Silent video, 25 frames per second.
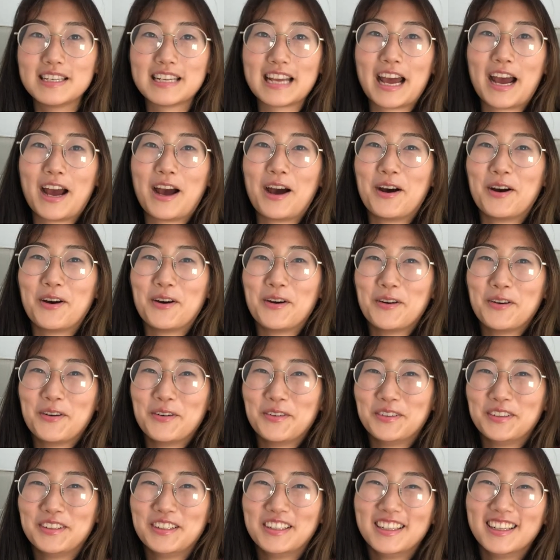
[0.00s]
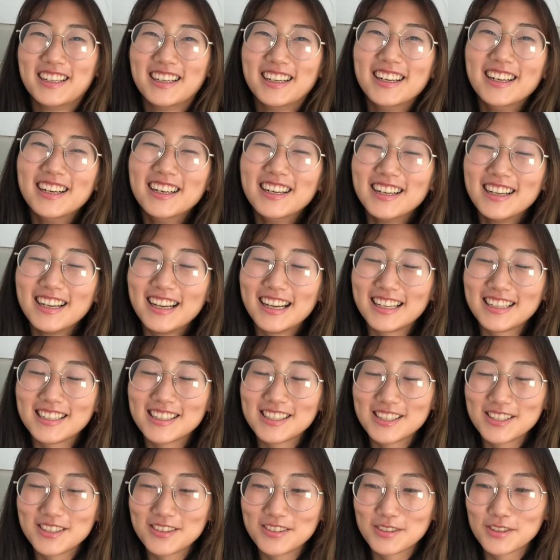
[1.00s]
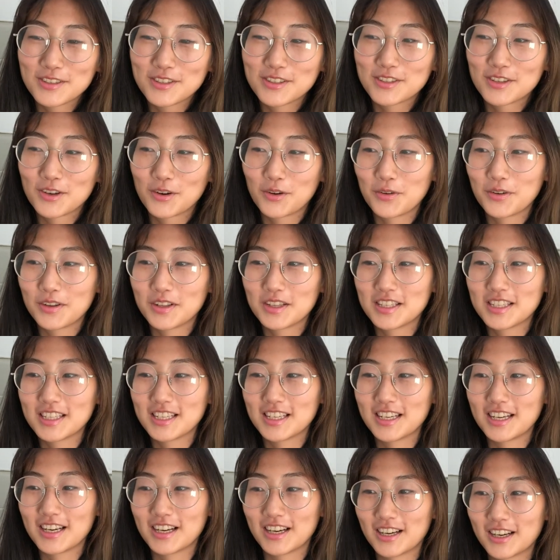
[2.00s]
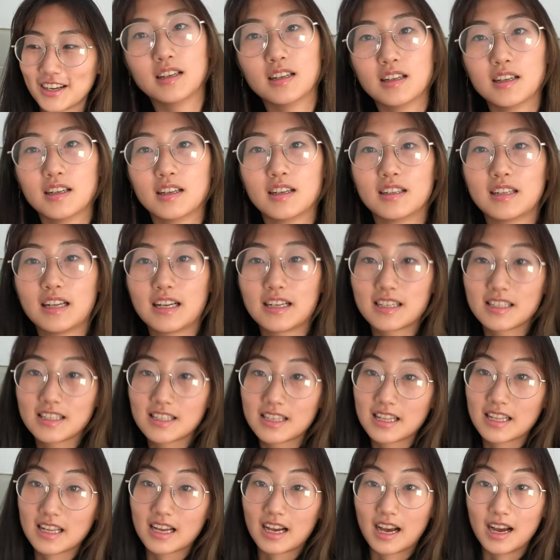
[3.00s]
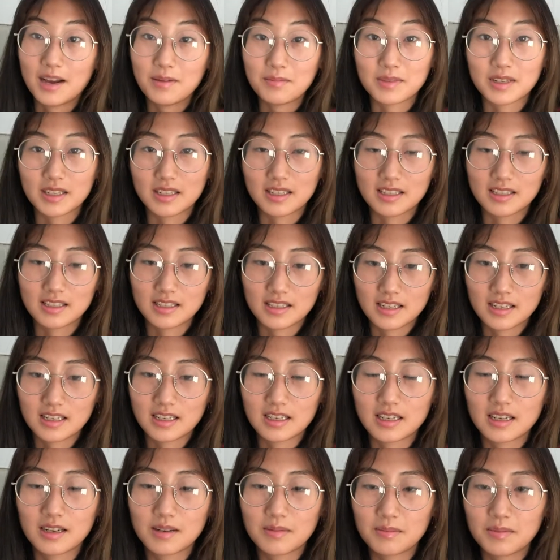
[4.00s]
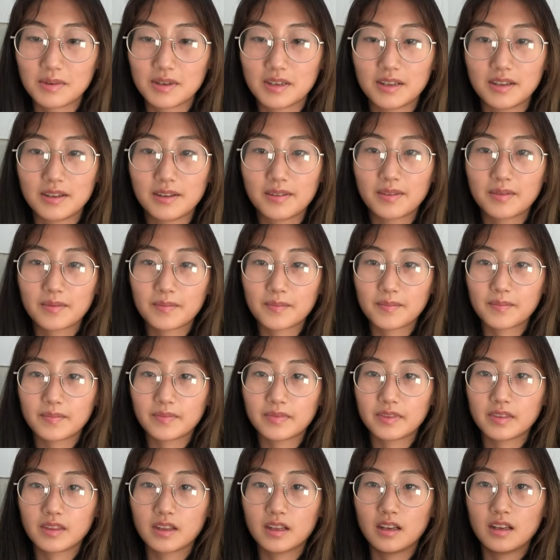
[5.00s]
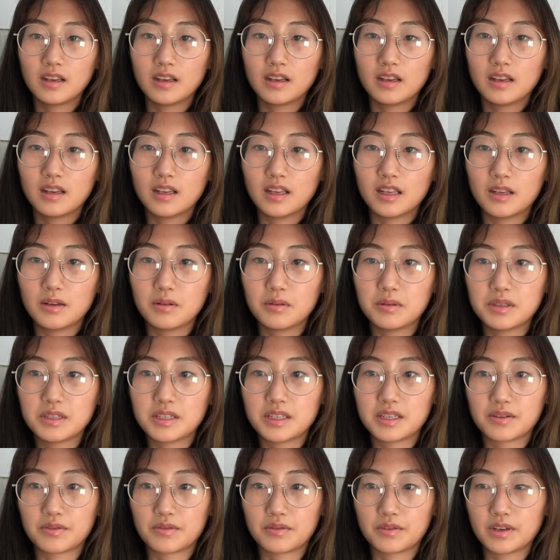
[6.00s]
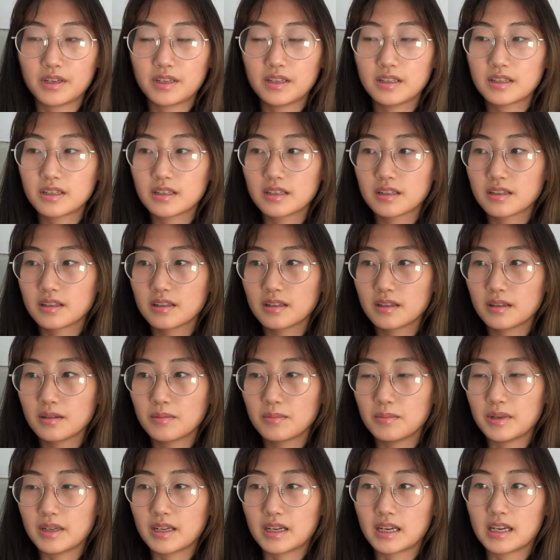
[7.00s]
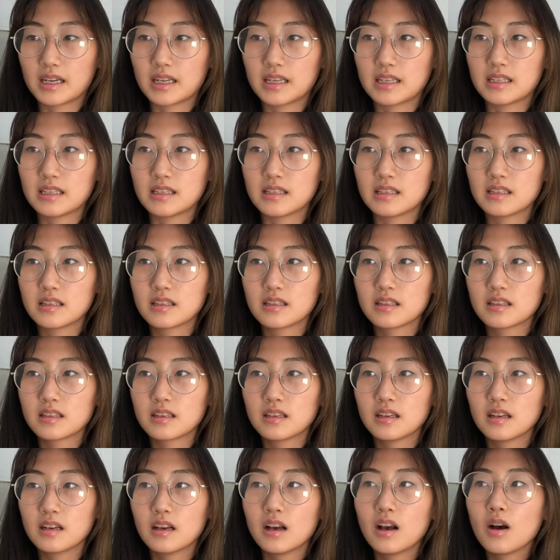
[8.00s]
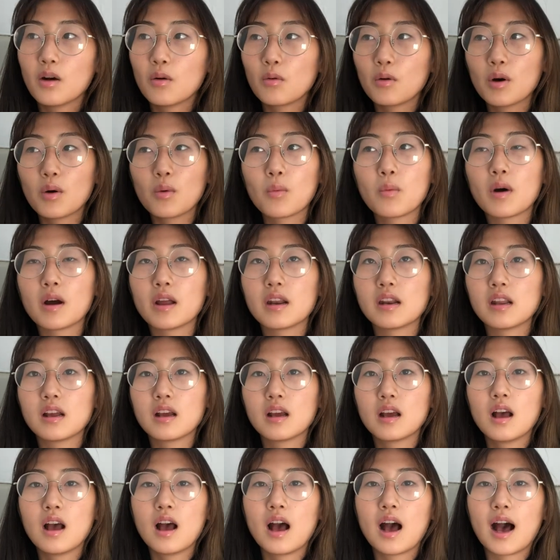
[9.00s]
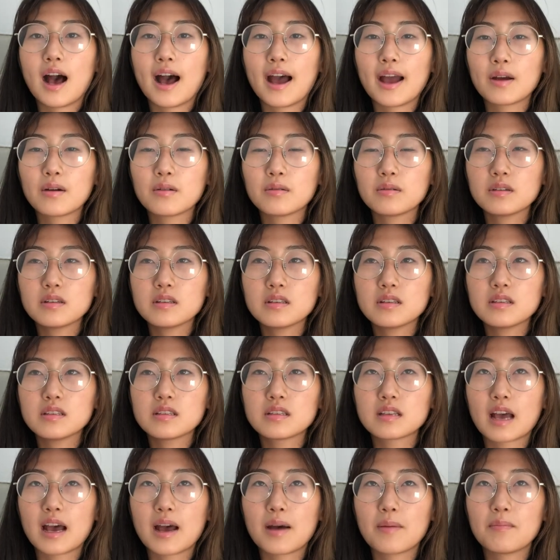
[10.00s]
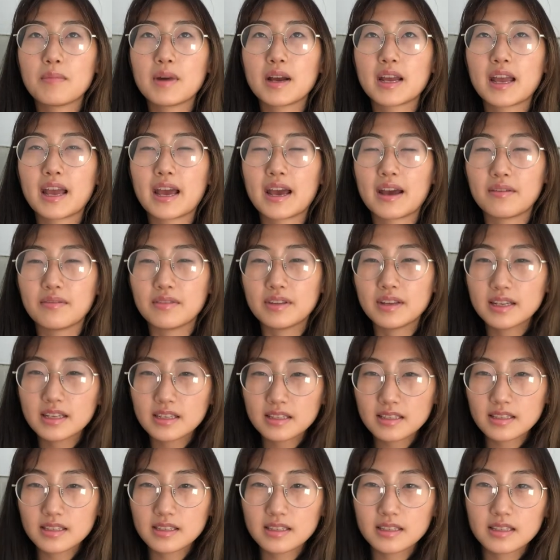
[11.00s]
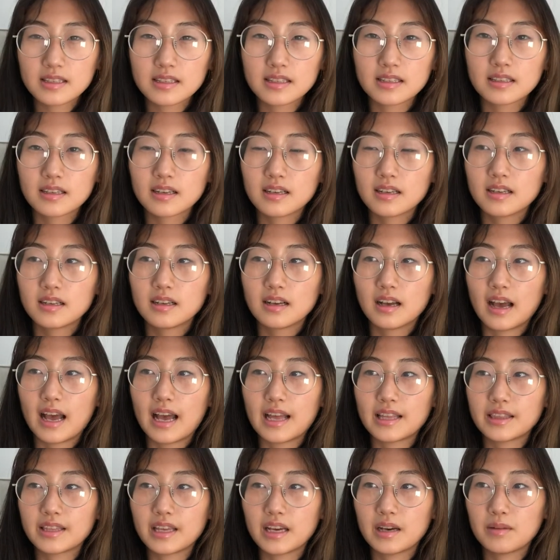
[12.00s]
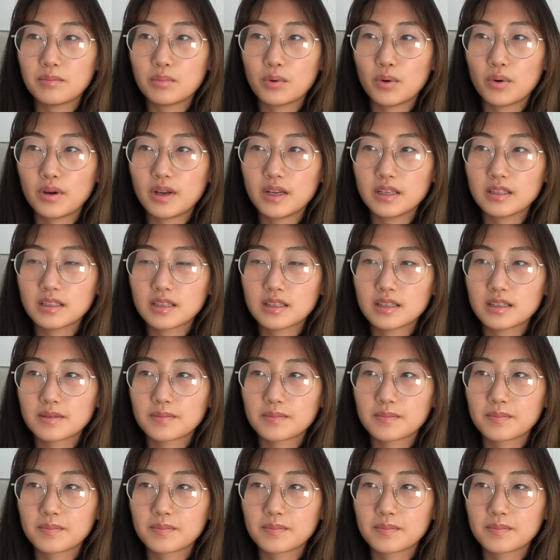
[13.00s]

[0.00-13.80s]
down and she was so insecure not to say that I'm not insecure but it was different because, well, one, I was at my heaviest at that point.